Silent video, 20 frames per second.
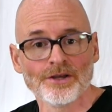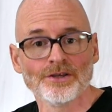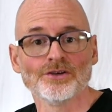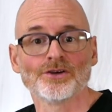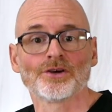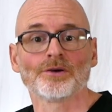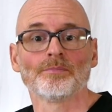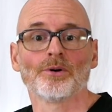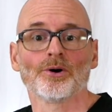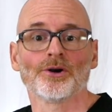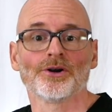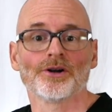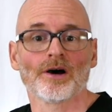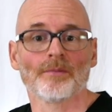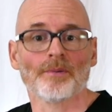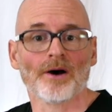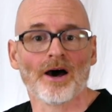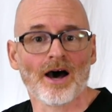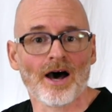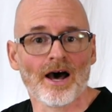you can put it
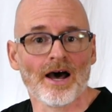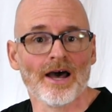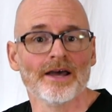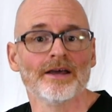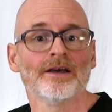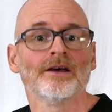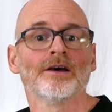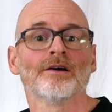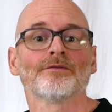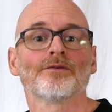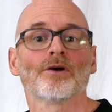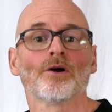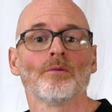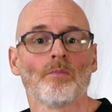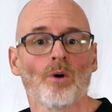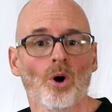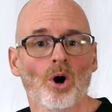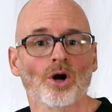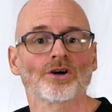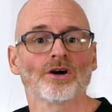up high for a
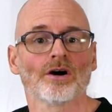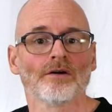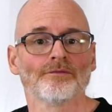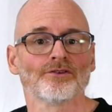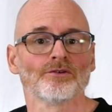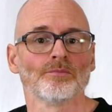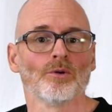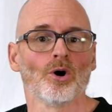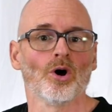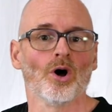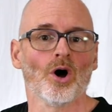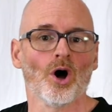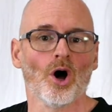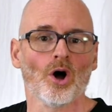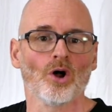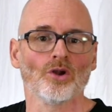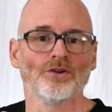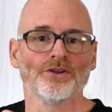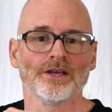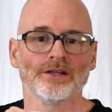more comfortable
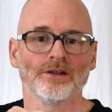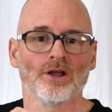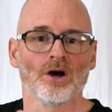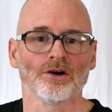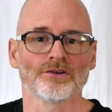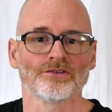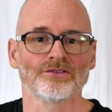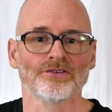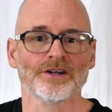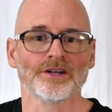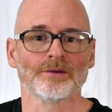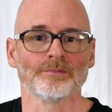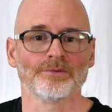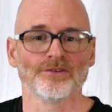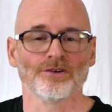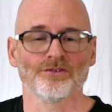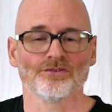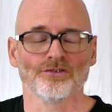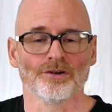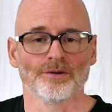all day long sitting
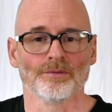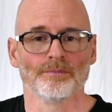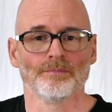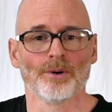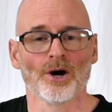position.